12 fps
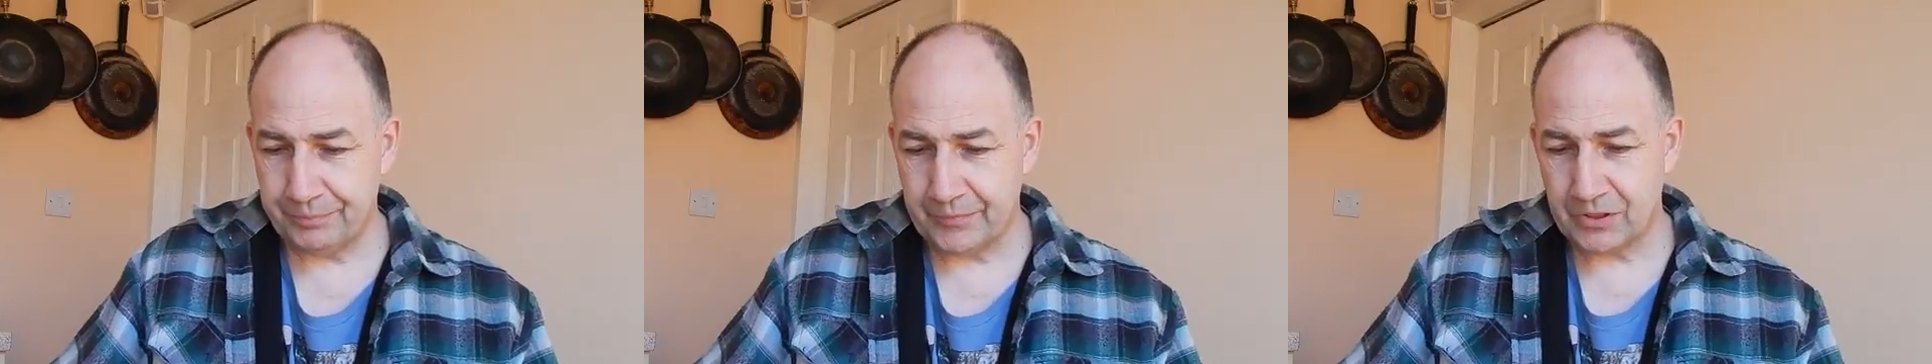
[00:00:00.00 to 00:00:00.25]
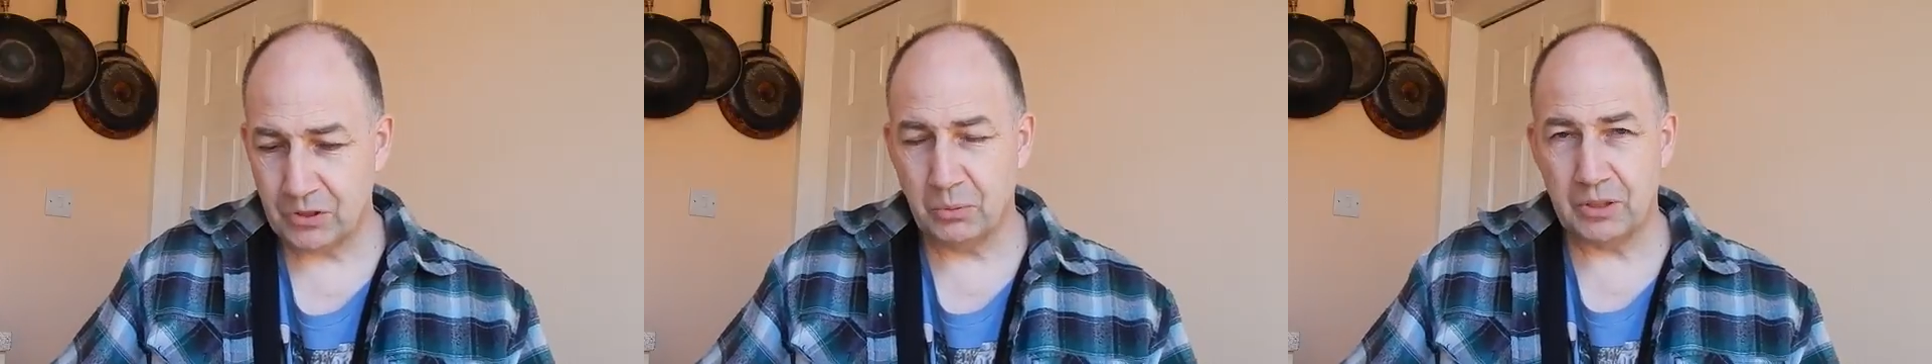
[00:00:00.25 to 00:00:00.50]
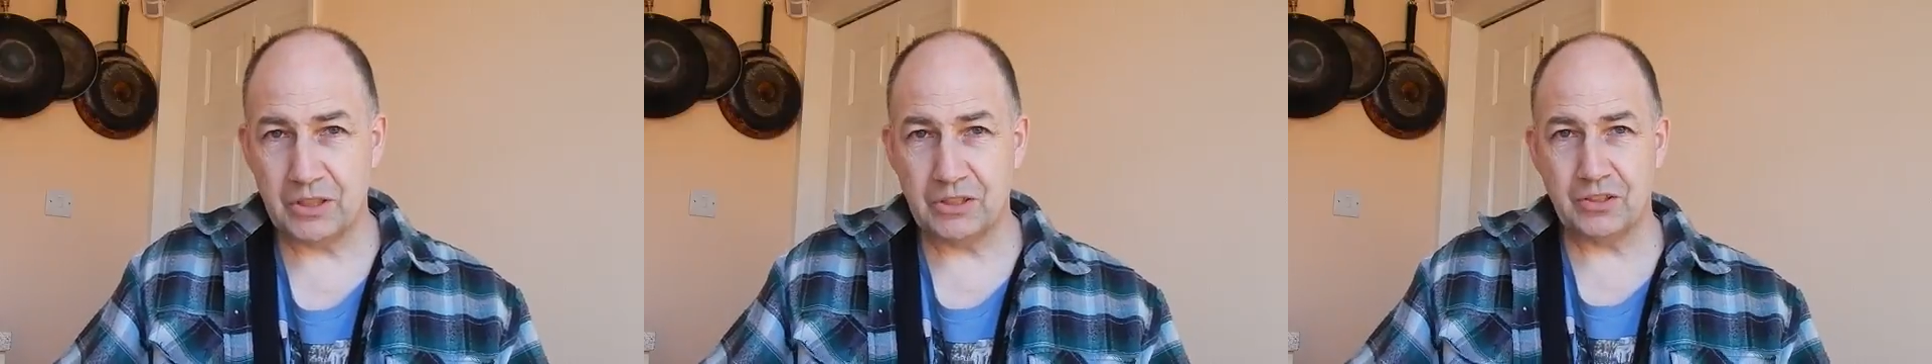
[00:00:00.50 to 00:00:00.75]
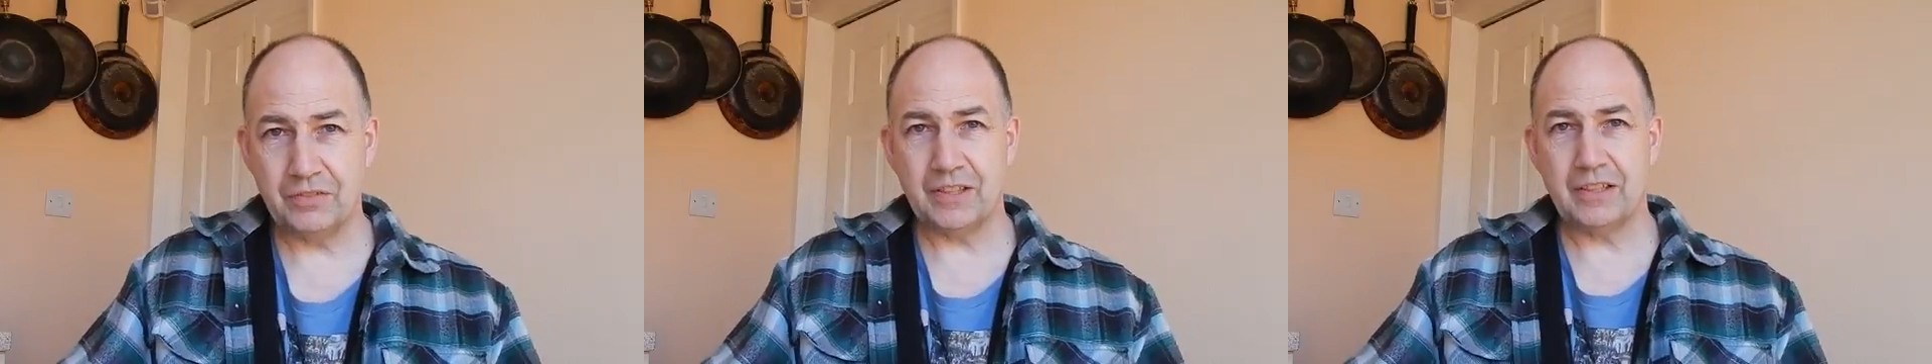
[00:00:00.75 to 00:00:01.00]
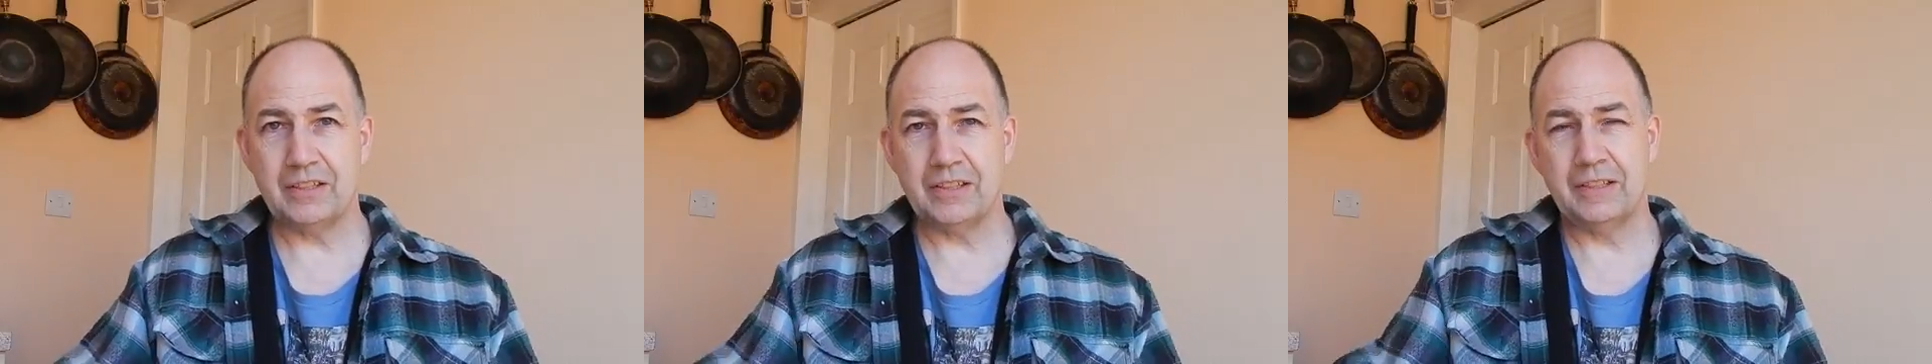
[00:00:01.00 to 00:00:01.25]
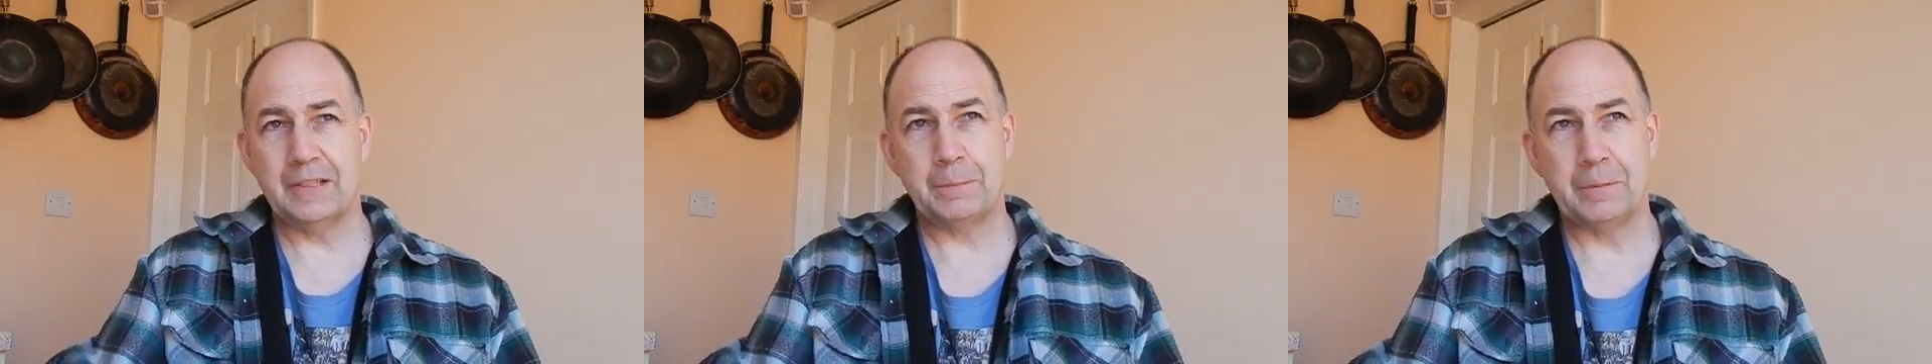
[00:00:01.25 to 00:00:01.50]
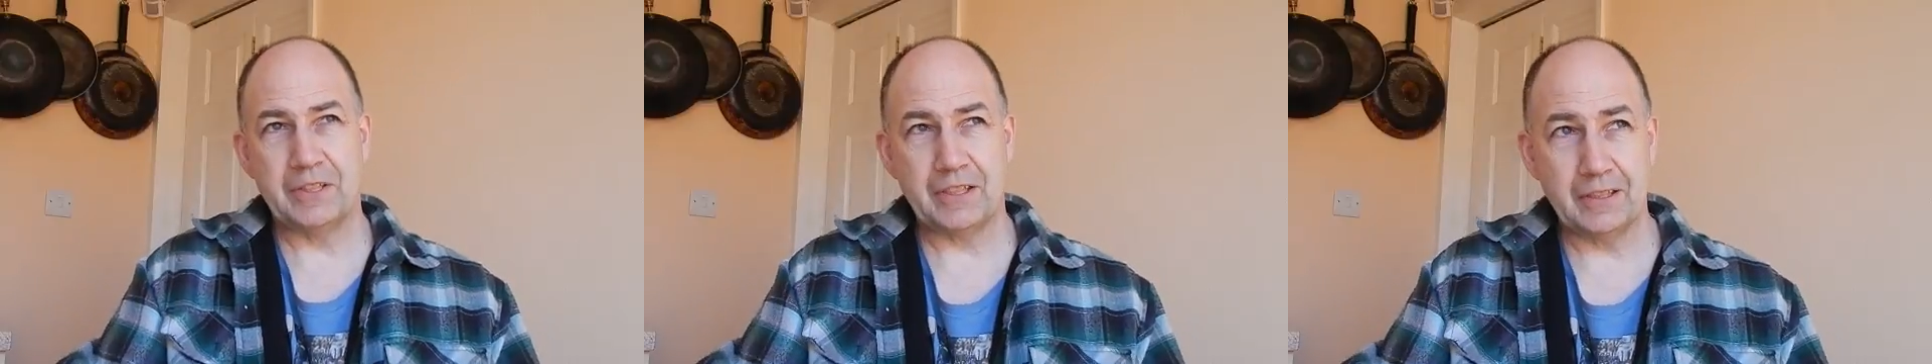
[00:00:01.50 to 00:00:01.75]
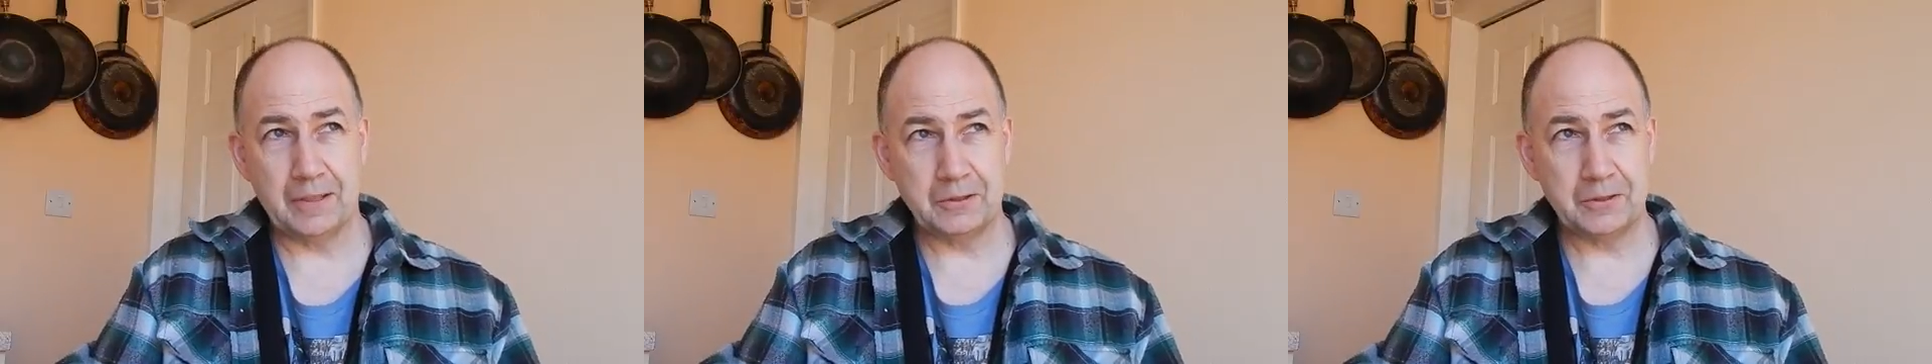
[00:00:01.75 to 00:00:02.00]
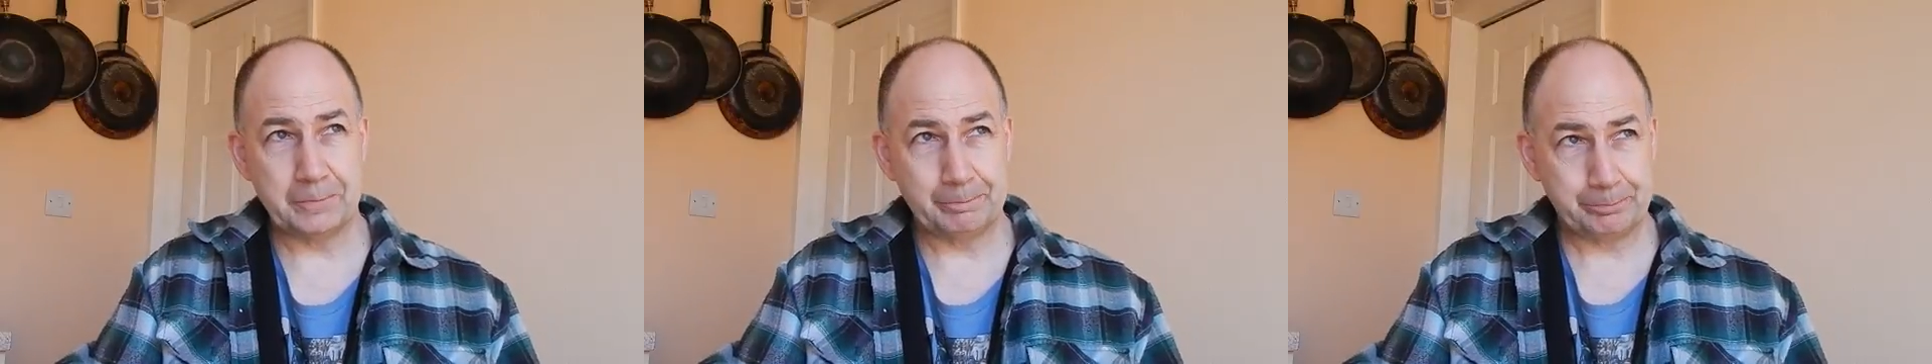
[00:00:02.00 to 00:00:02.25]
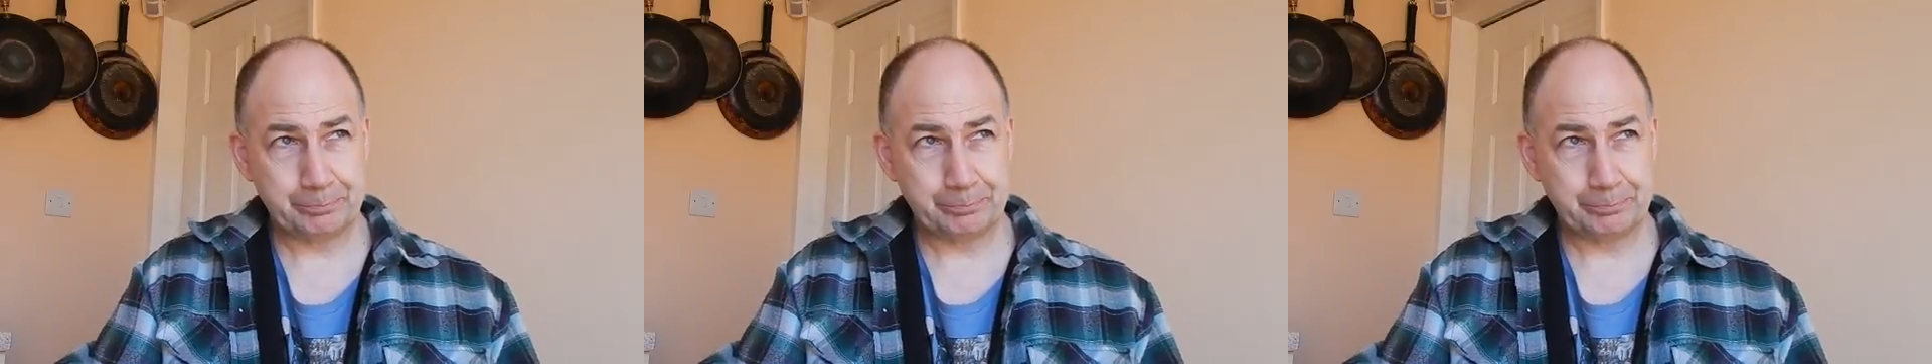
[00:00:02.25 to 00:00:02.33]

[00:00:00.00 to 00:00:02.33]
So what this surveyor did in this particular house,